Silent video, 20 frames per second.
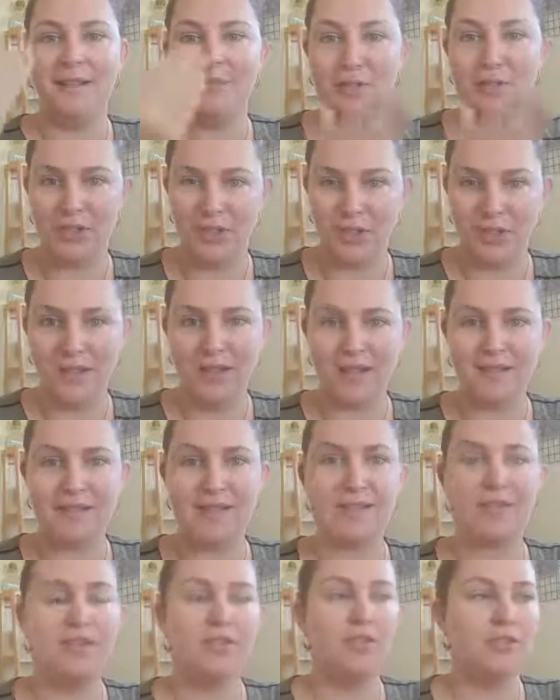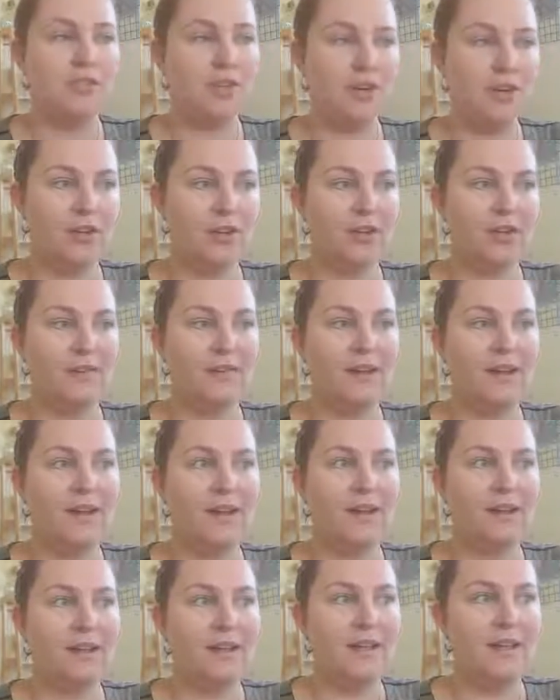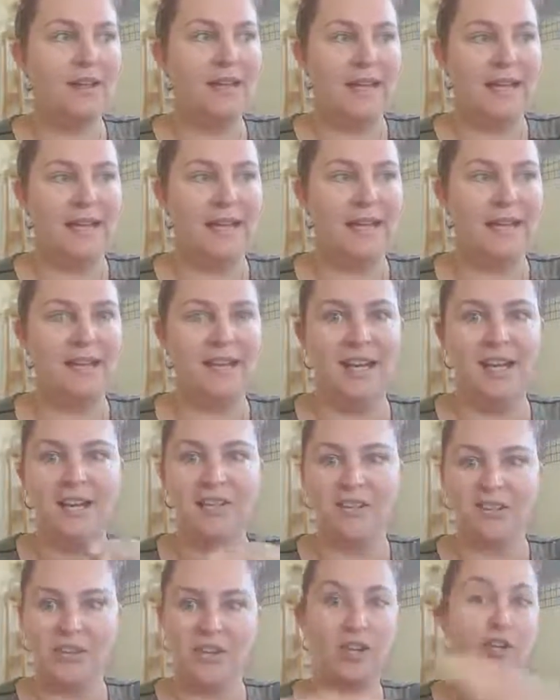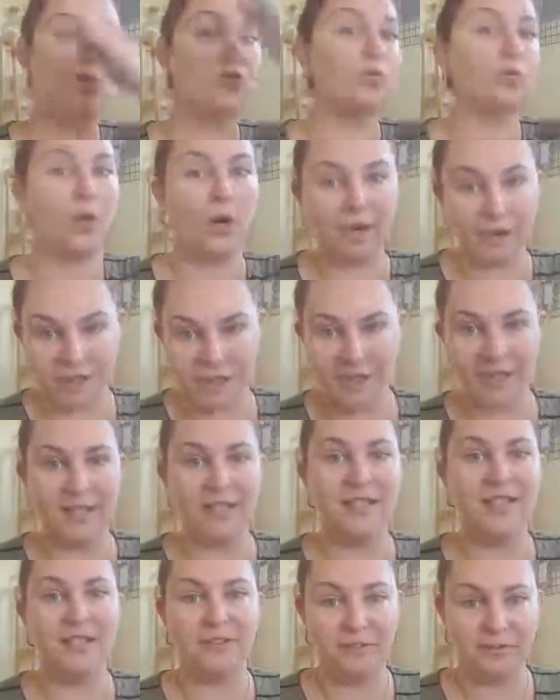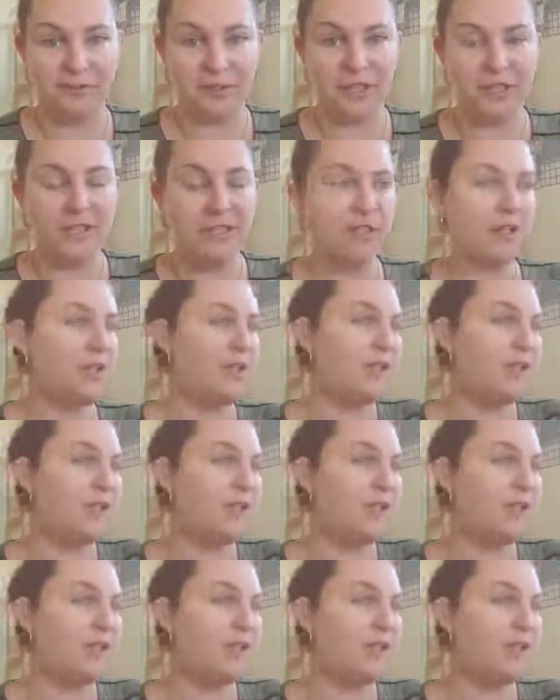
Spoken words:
project your turnover and it is grossly different,